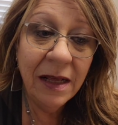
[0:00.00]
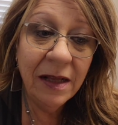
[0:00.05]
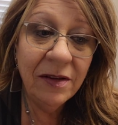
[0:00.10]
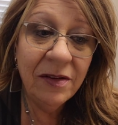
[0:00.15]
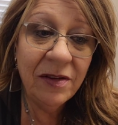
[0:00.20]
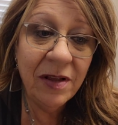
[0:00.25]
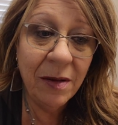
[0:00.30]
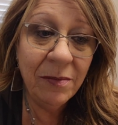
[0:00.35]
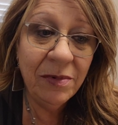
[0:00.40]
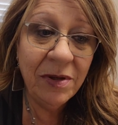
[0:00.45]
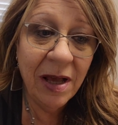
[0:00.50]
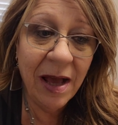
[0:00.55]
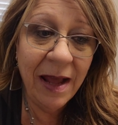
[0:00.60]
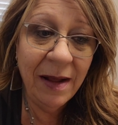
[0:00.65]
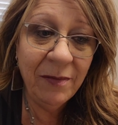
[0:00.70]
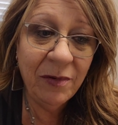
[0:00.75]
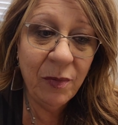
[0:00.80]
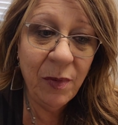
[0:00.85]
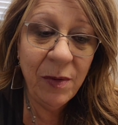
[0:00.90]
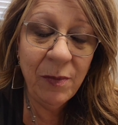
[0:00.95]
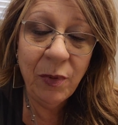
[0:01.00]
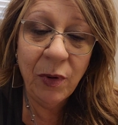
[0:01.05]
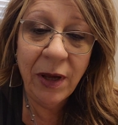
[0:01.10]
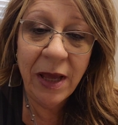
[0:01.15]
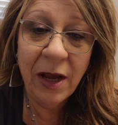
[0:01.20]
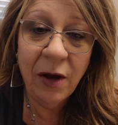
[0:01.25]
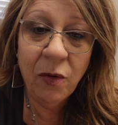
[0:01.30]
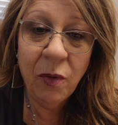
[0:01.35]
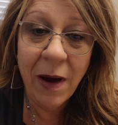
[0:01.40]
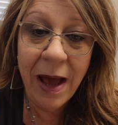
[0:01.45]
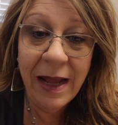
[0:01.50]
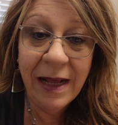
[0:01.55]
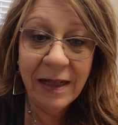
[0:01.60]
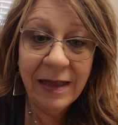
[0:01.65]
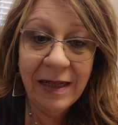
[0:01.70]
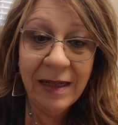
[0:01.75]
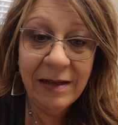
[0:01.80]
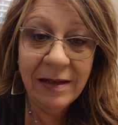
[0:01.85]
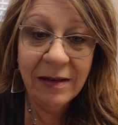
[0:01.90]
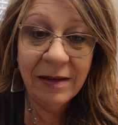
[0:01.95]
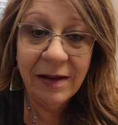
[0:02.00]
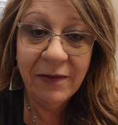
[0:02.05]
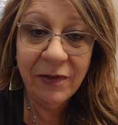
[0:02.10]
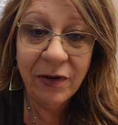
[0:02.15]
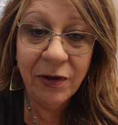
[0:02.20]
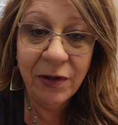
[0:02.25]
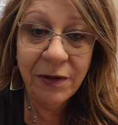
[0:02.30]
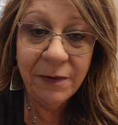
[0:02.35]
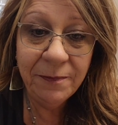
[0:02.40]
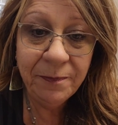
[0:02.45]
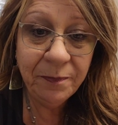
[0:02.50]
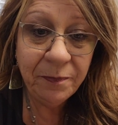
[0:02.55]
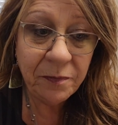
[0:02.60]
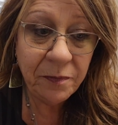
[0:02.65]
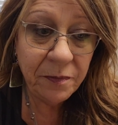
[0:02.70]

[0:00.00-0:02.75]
Sometimes people get quietly delivered